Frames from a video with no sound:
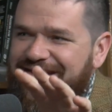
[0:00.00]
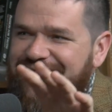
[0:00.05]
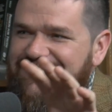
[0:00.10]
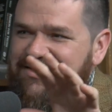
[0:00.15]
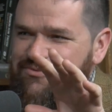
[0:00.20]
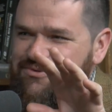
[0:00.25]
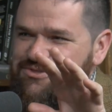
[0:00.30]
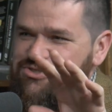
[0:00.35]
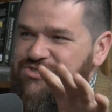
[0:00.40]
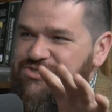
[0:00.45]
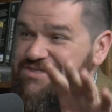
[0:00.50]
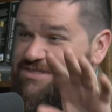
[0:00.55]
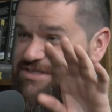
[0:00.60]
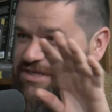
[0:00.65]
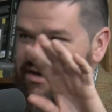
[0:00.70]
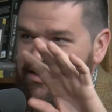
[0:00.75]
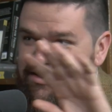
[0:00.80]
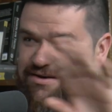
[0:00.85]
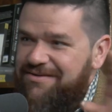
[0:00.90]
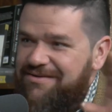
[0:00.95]
and then when she's
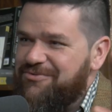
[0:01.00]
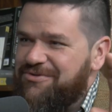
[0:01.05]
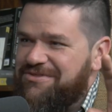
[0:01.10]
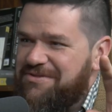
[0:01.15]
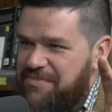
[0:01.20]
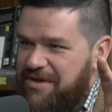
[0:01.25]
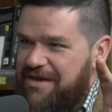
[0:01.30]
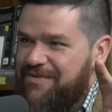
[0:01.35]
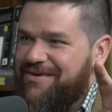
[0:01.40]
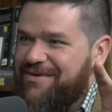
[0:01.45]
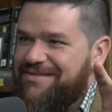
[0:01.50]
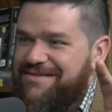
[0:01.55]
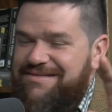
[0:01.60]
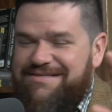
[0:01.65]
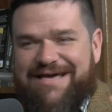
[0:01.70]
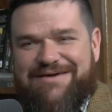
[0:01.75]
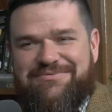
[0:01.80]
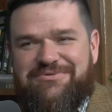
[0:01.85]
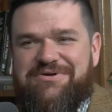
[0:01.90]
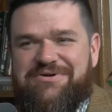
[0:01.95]
done with the baby at the
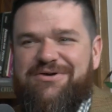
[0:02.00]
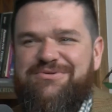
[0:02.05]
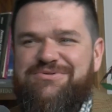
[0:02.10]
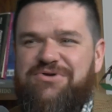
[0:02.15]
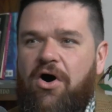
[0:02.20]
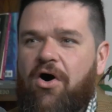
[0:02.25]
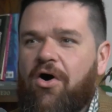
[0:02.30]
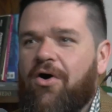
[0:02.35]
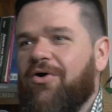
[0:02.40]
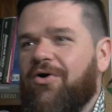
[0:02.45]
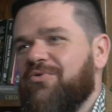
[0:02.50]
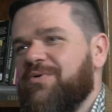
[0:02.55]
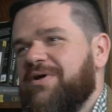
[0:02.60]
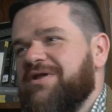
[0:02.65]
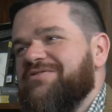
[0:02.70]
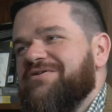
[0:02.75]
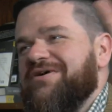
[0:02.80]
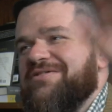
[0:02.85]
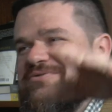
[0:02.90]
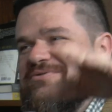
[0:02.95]
table it goes all the
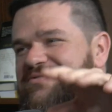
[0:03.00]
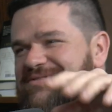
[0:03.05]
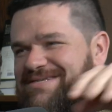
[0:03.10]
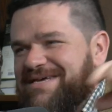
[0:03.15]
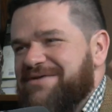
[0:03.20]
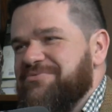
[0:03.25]
way to the other end of the